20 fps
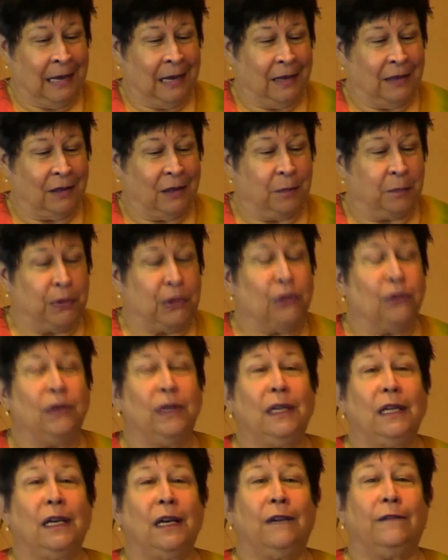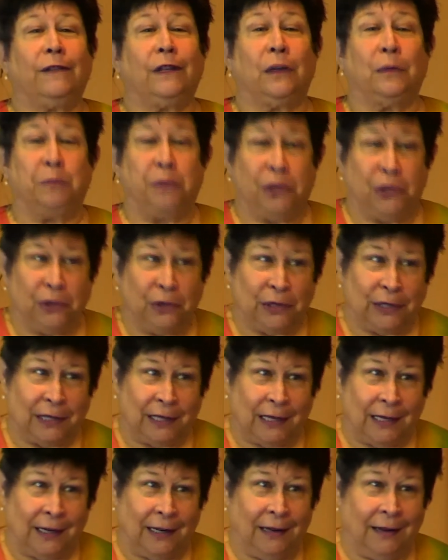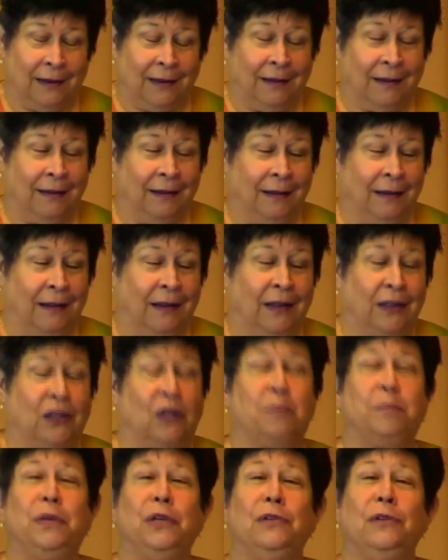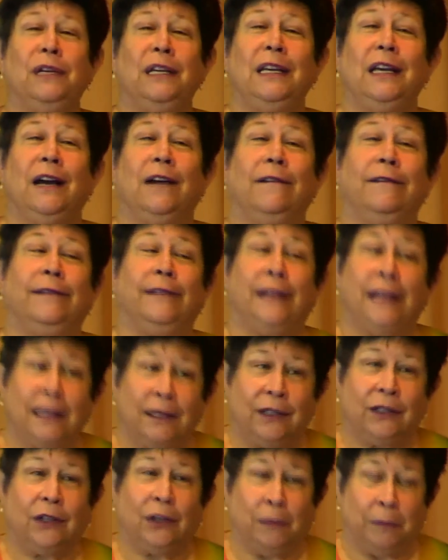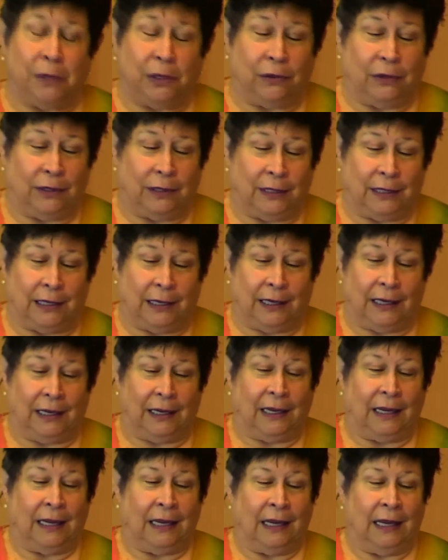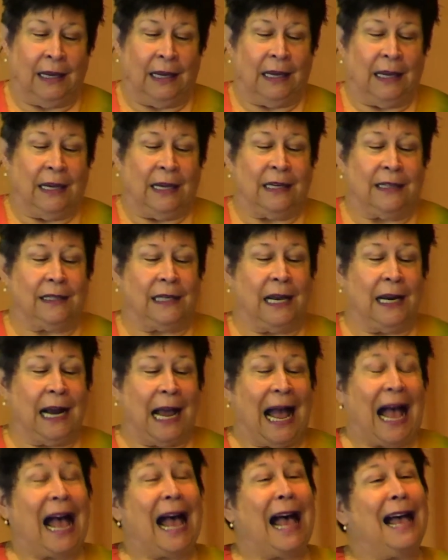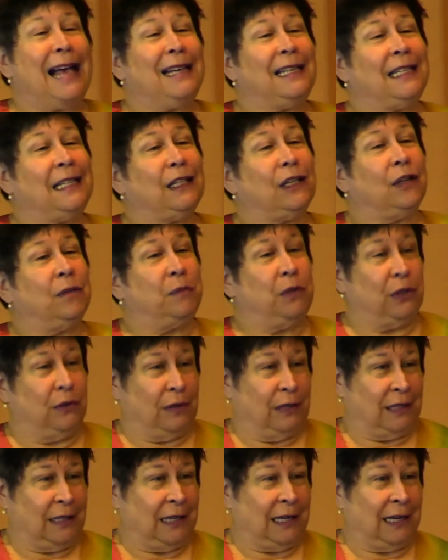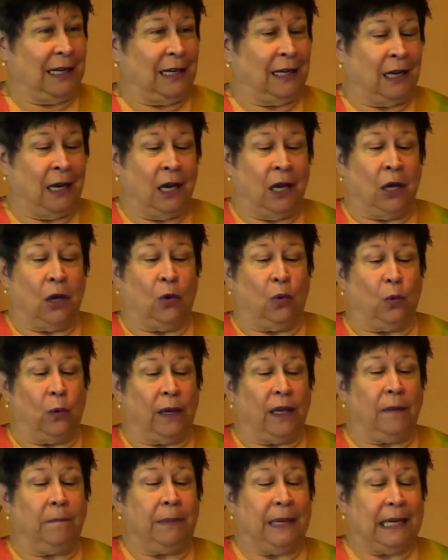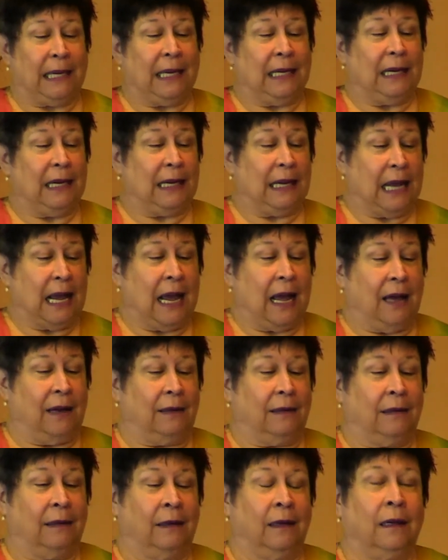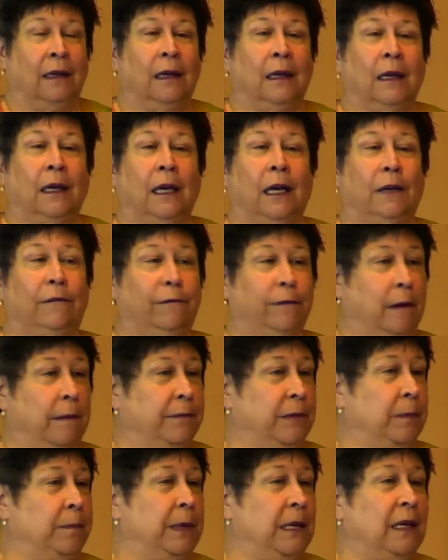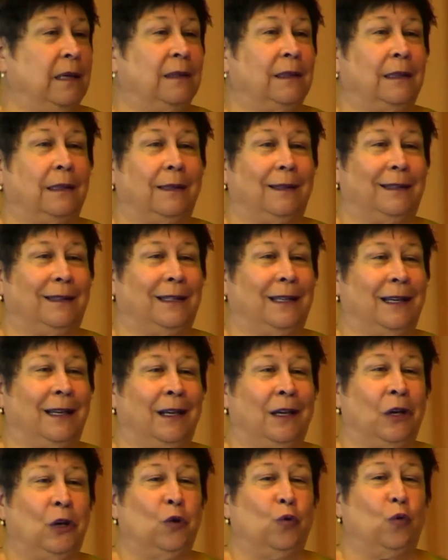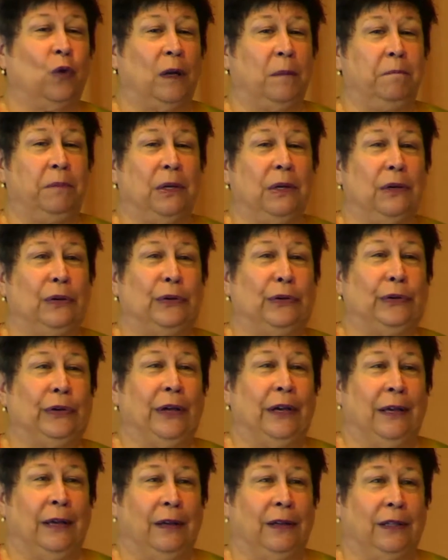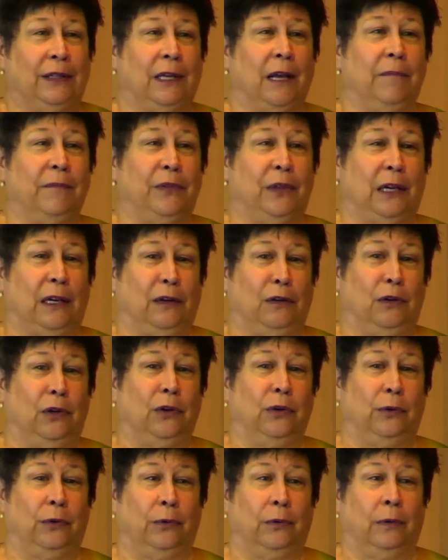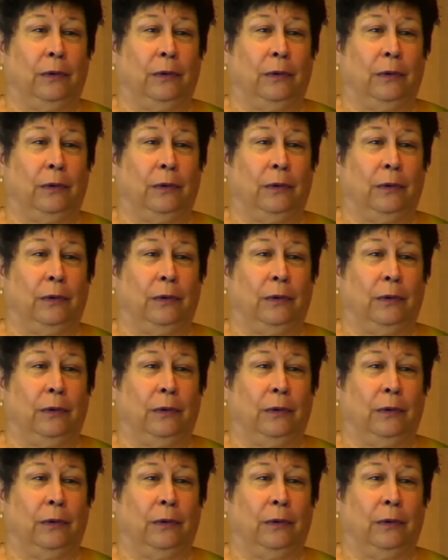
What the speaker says: The beauty of community, the beauty of this community, is that as a community, we begin again, and from the pieces, we build something new.